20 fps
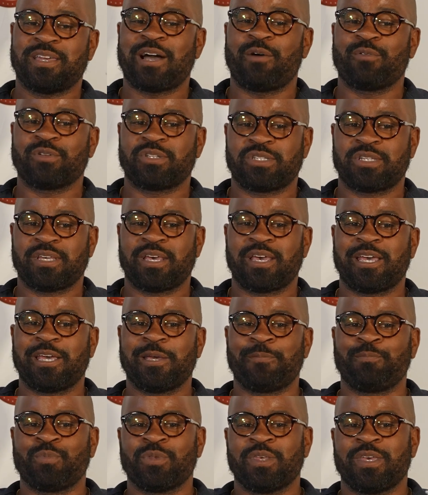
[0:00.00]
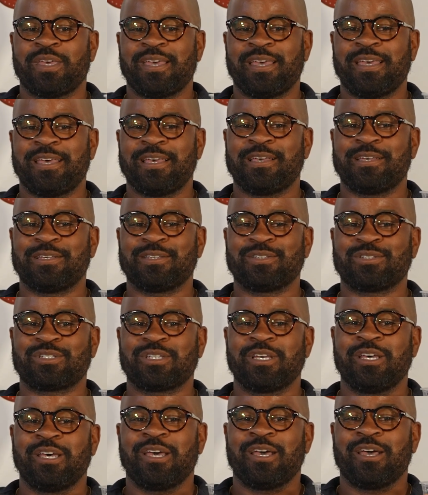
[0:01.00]
thing I would say is
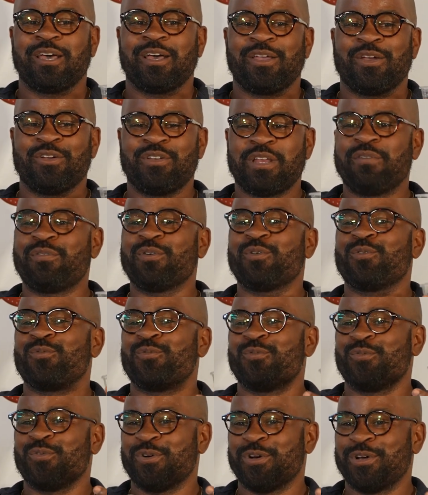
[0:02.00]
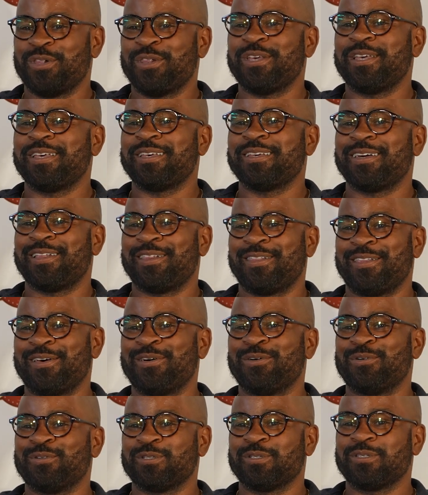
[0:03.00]
you're never really
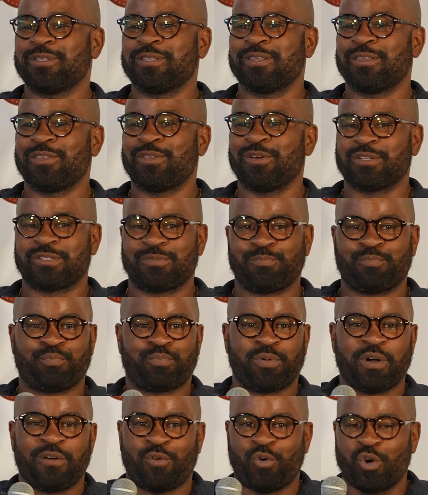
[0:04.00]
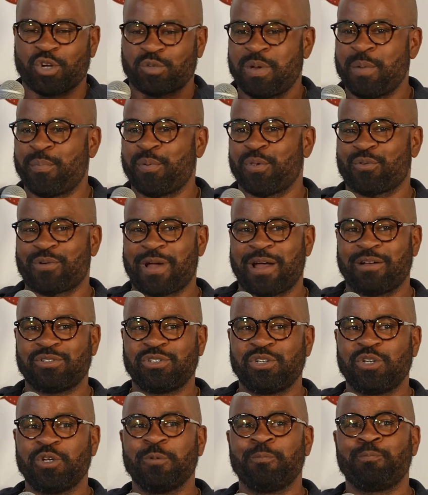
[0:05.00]
alone. There's, mm. of course, people
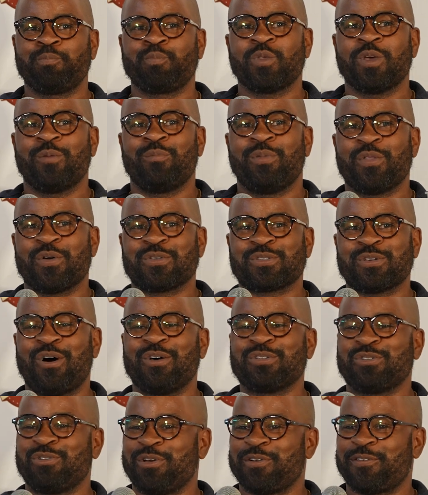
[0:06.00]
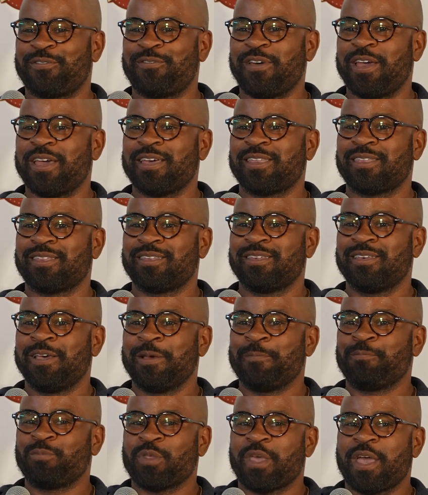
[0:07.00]
around you, but there's also your faith.
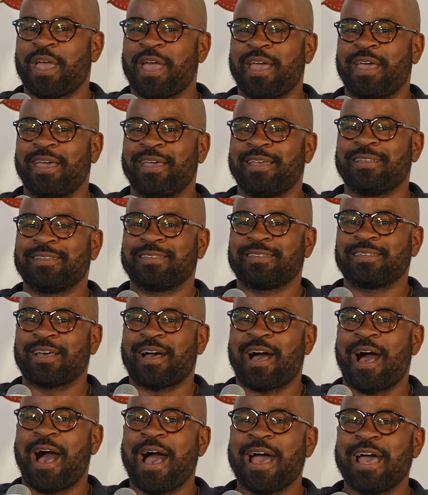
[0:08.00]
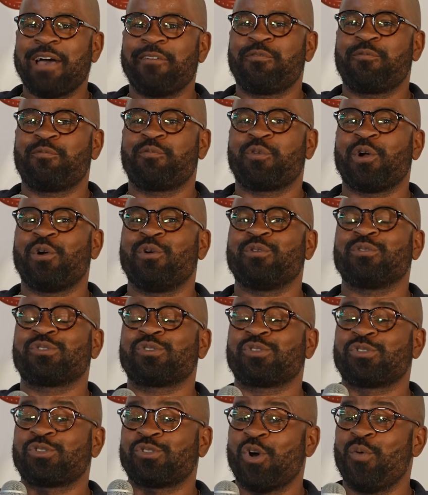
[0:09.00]
And I have grown
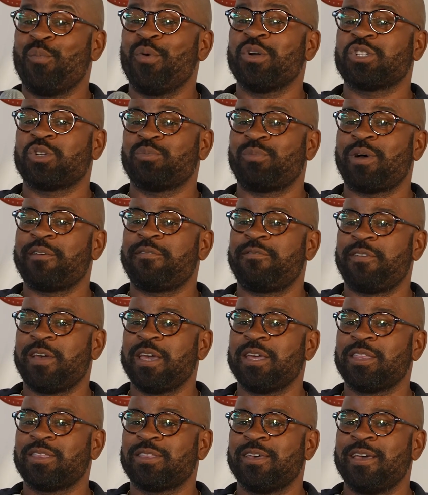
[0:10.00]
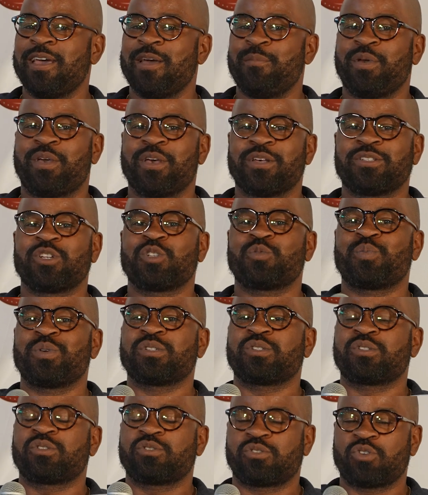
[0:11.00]
so much in my faith because there's
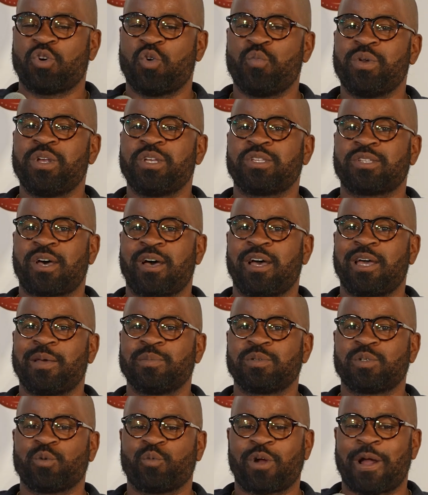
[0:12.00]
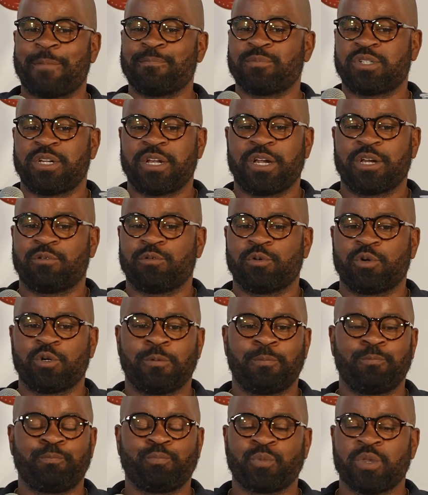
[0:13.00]
been so many times where I'm sitting in a
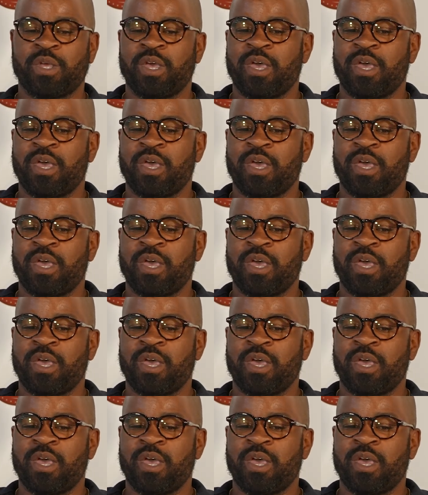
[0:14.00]
room